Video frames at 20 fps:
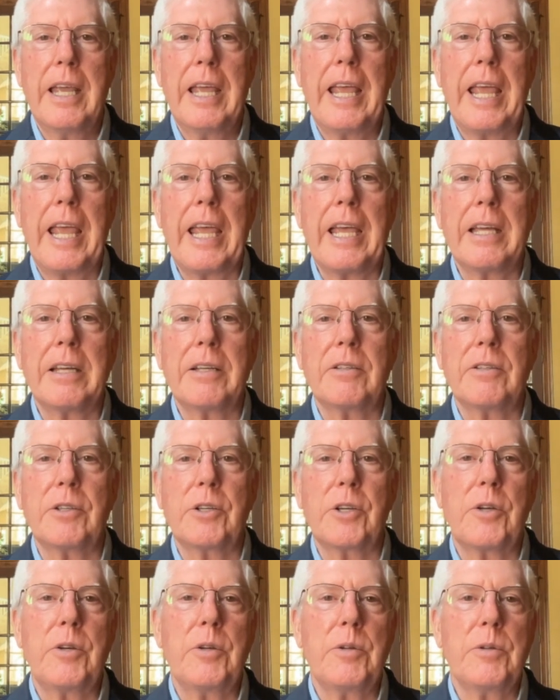And the
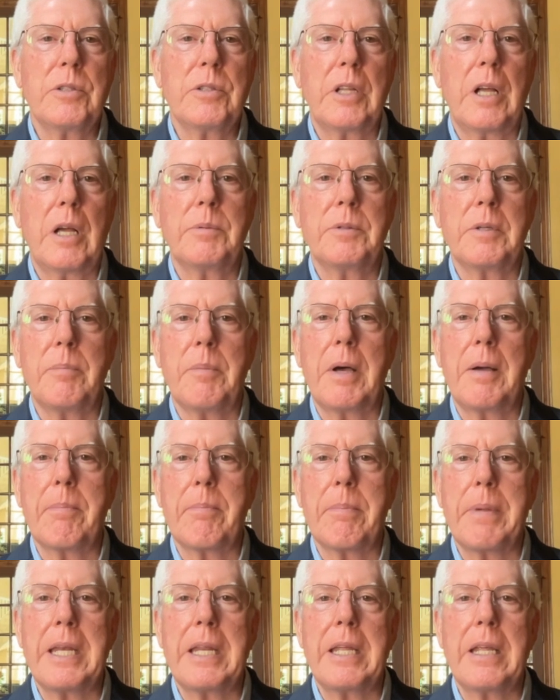Good News Clubs,
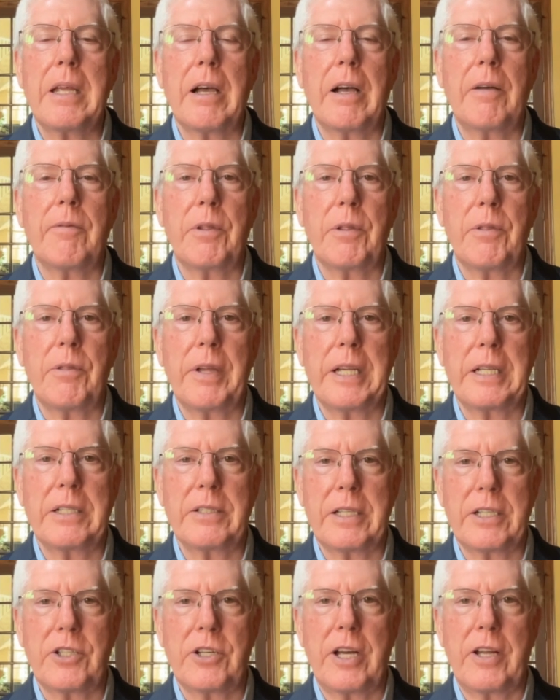among many of the things
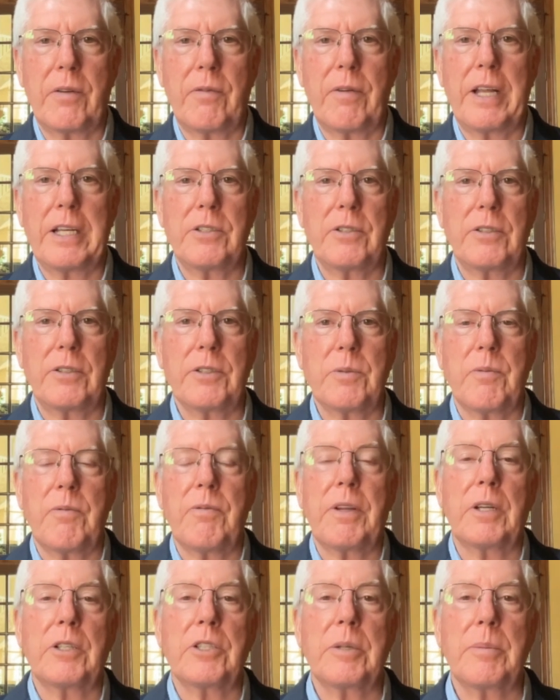that Child Evangelism
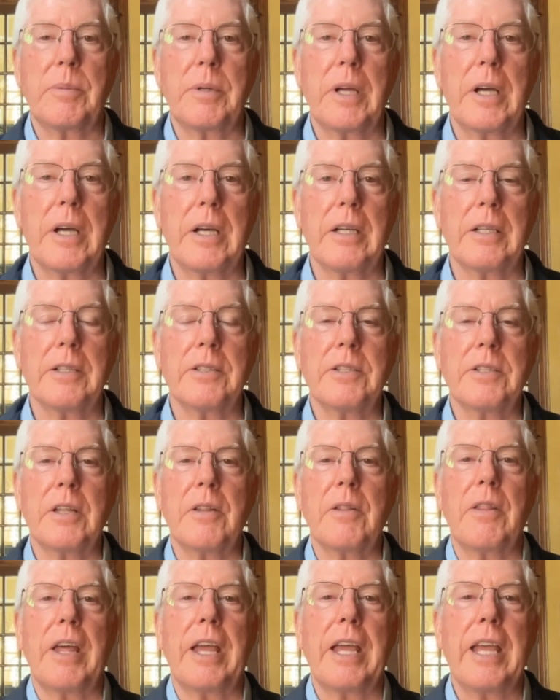Fellowship does,
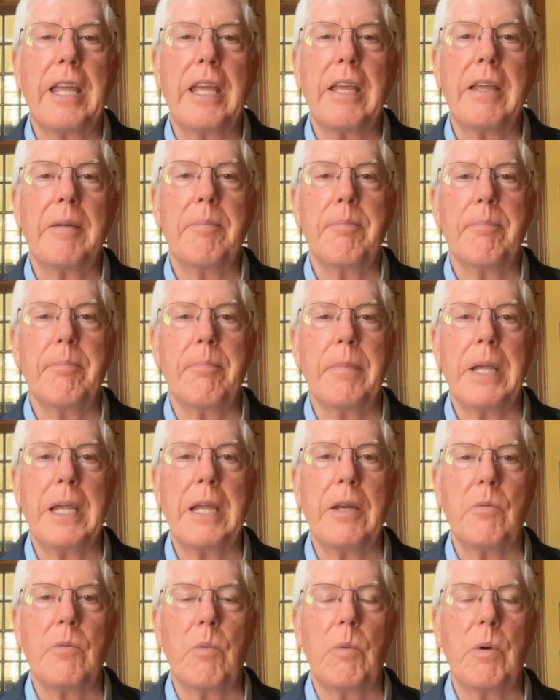they
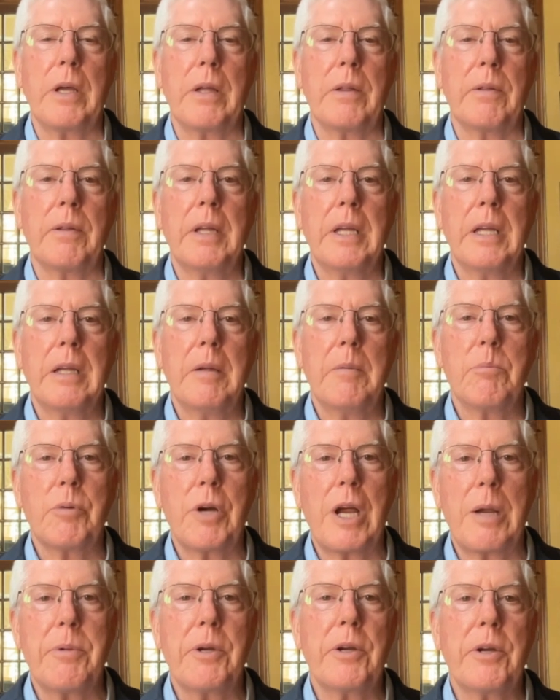meet with
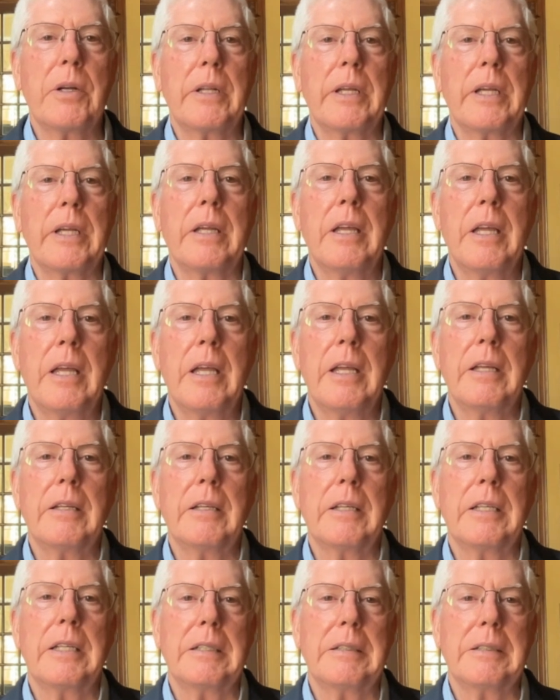primarily
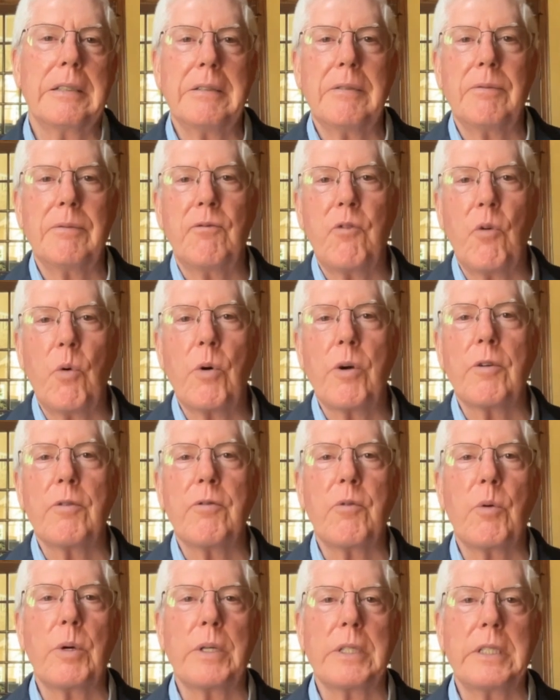4 to
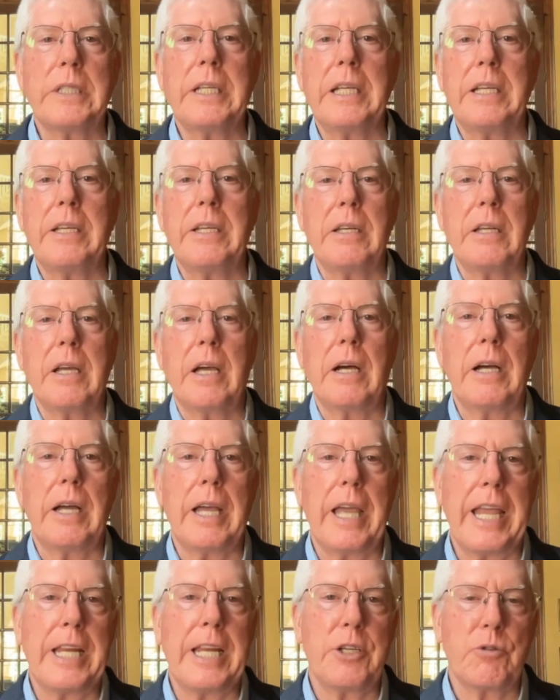14
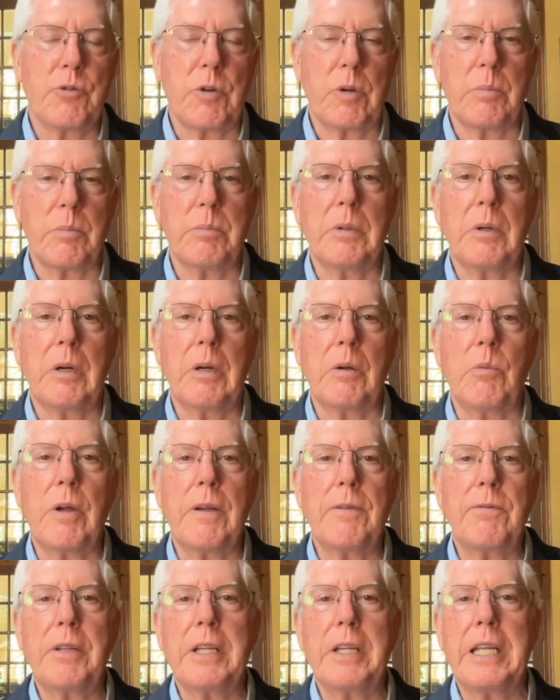age group,
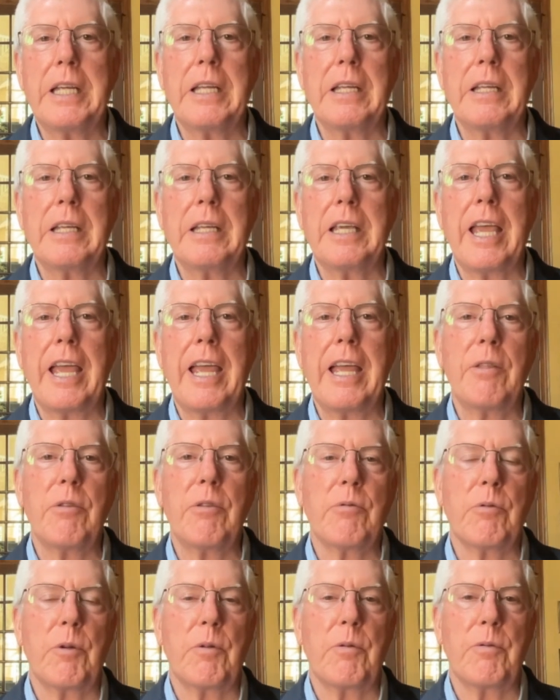roughly K
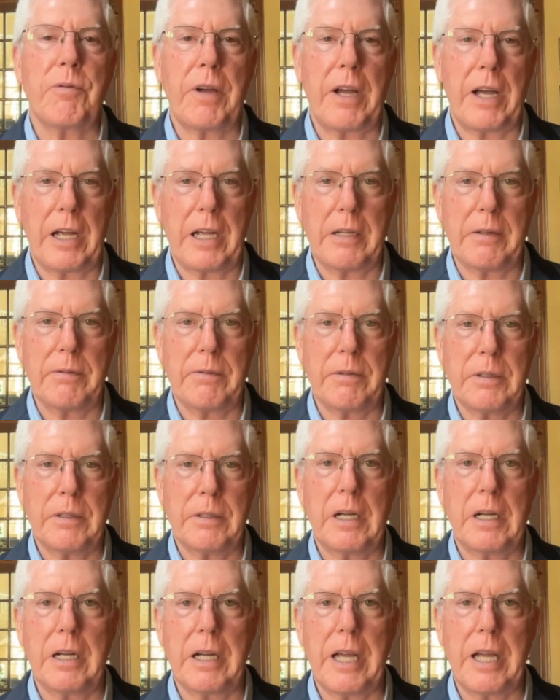through 5
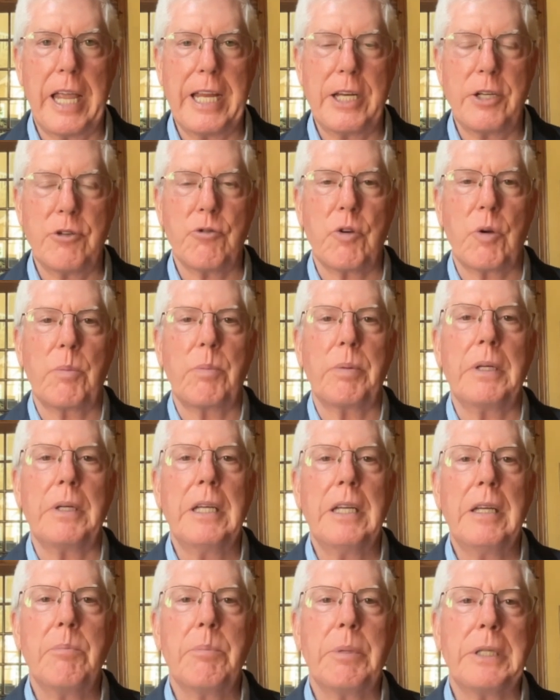age group,
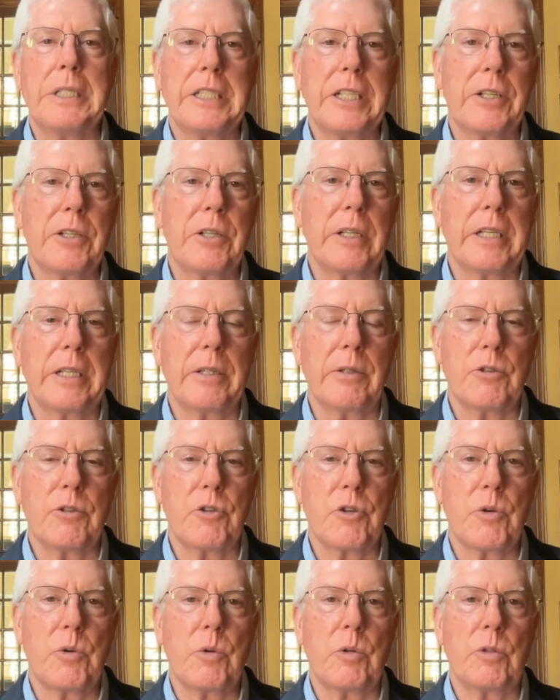particularly in the
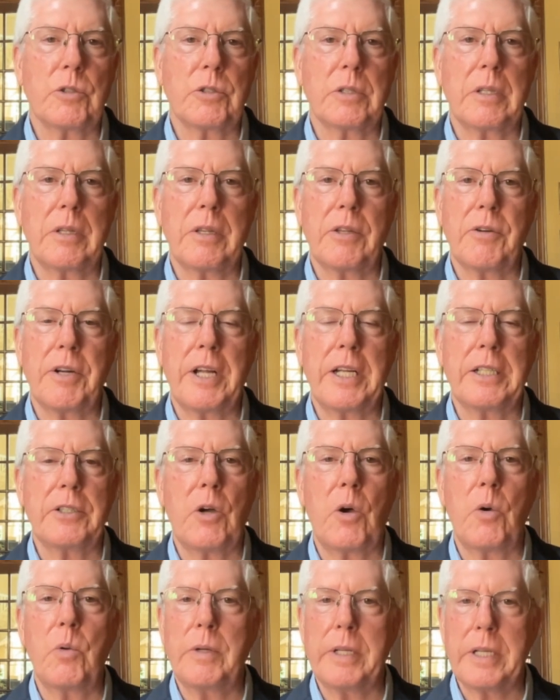schools. They're not
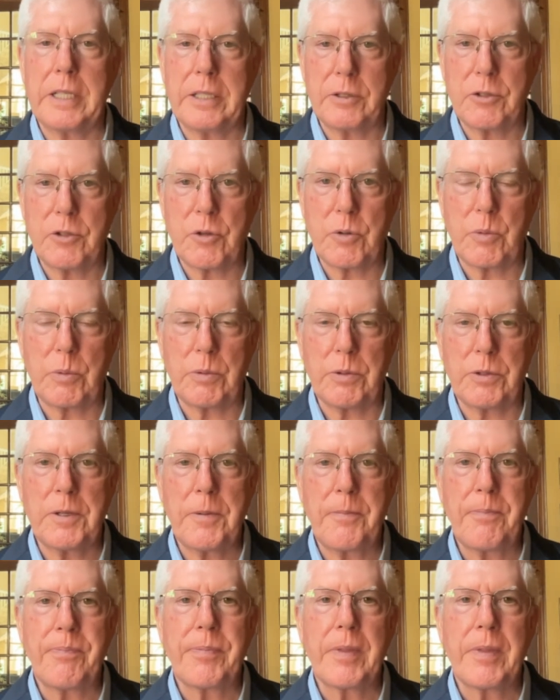only in schools,
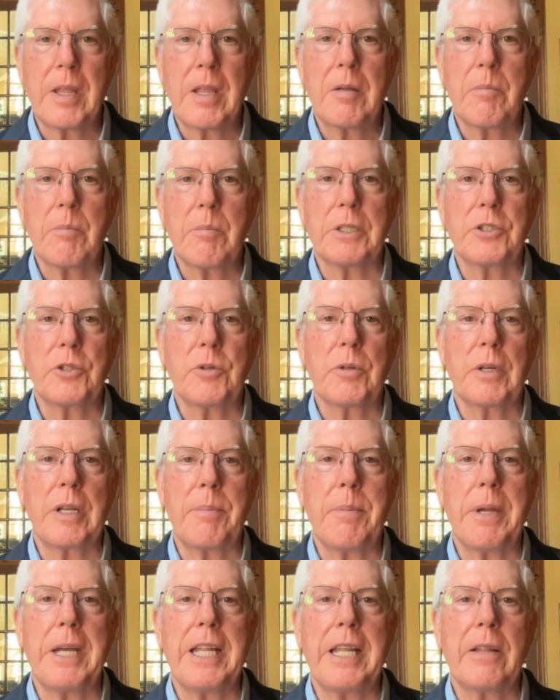but certainly
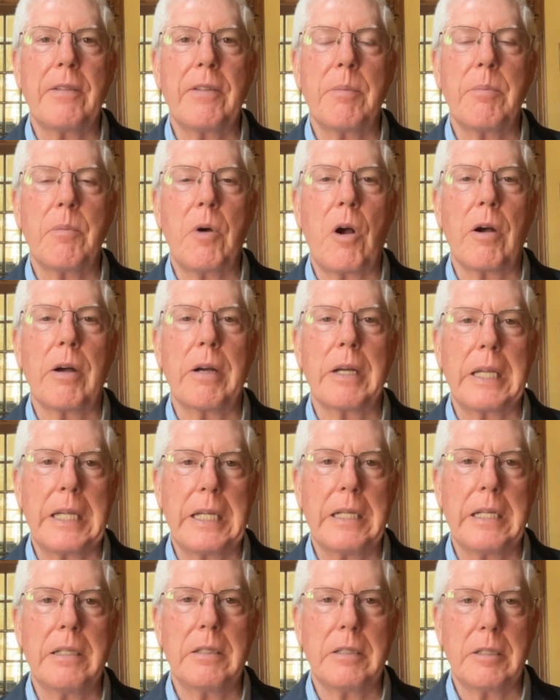many of them are
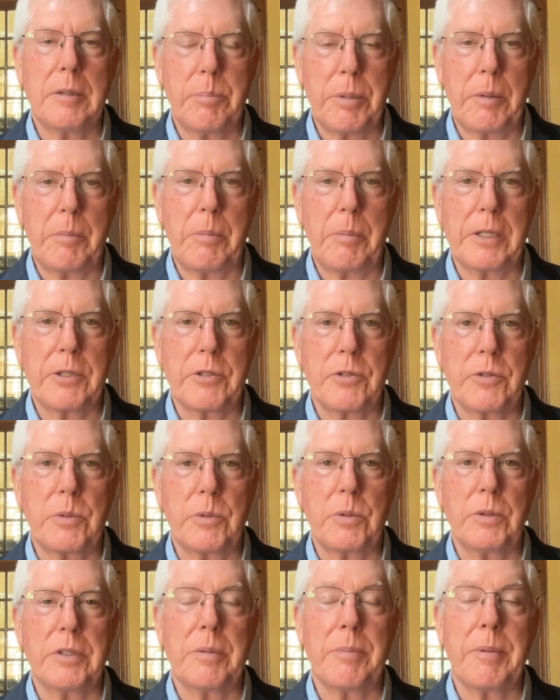in the public
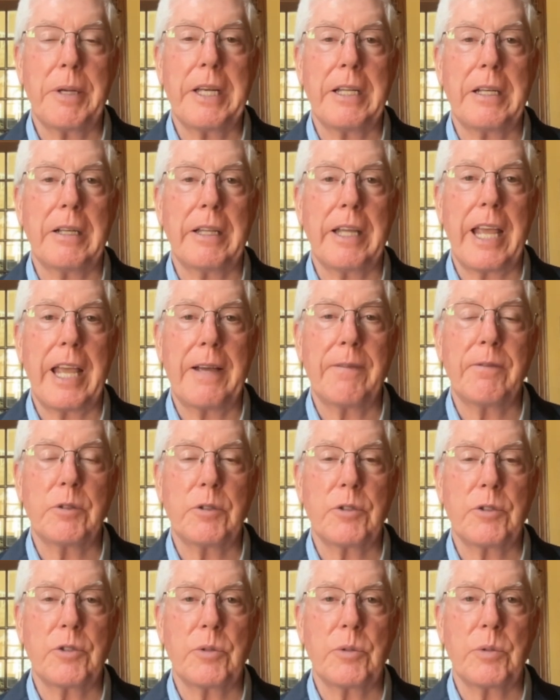schools immediately
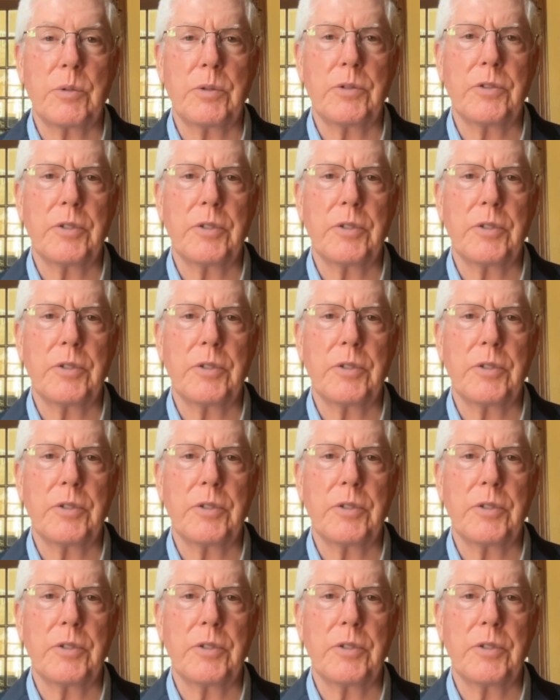after school.